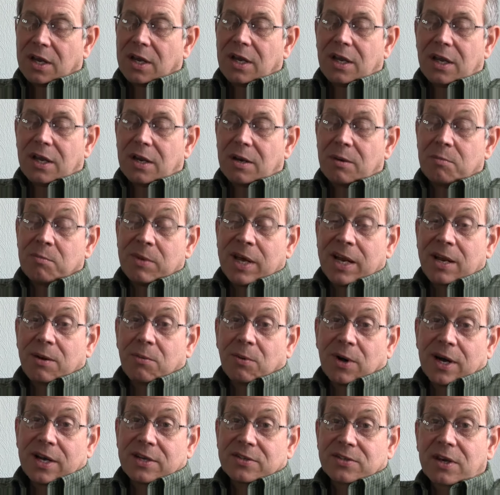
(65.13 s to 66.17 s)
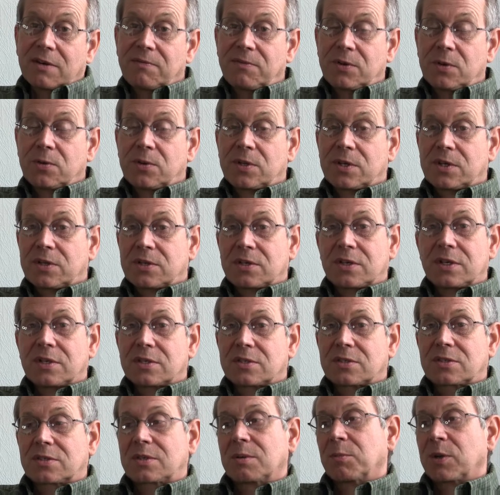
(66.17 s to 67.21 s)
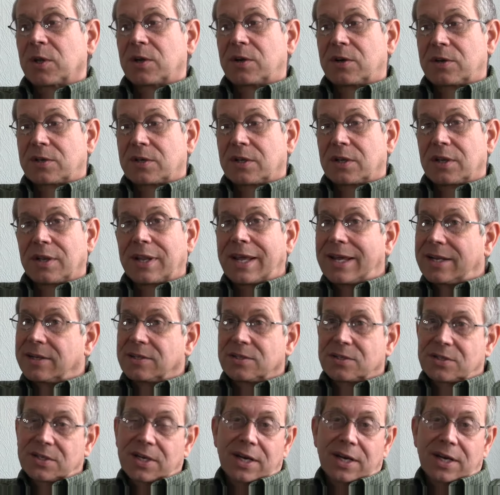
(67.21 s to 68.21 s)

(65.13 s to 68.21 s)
In many ways, I view this as similar to lens